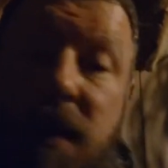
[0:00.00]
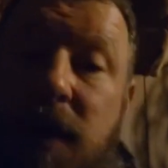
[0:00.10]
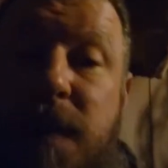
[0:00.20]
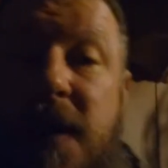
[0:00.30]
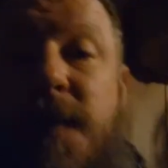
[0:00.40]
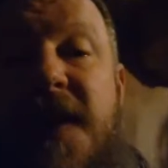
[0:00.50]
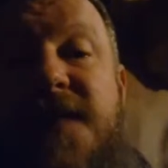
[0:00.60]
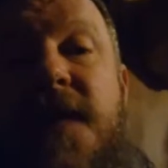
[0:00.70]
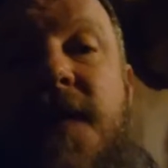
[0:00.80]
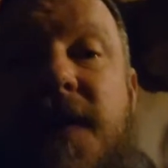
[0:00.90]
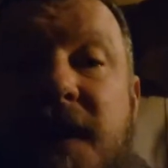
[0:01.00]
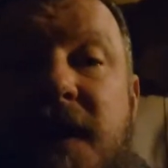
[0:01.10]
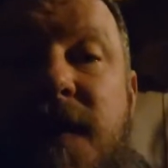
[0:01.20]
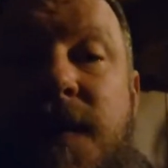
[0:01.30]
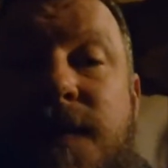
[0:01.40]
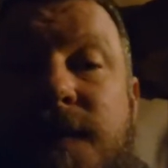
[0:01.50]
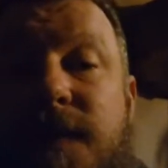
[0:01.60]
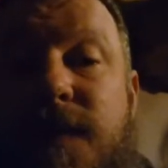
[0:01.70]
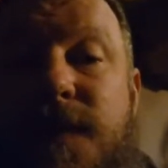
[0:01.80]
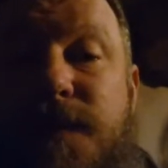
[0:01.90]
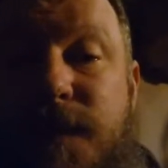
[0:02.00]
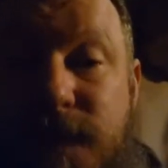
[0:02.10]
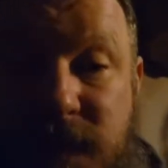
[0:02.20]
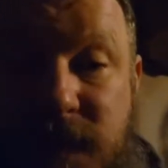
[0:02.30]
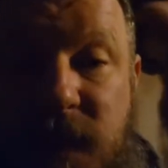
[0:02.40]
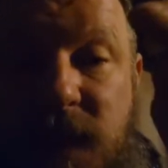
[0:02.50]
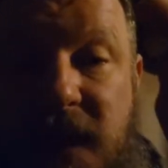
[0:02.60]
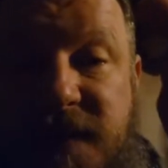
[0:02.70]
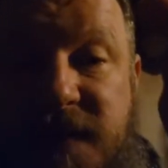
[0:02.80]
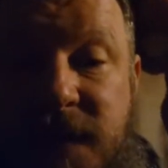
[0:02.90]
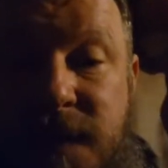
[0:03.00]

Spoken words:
hope everybody's doing good. I'll catch you.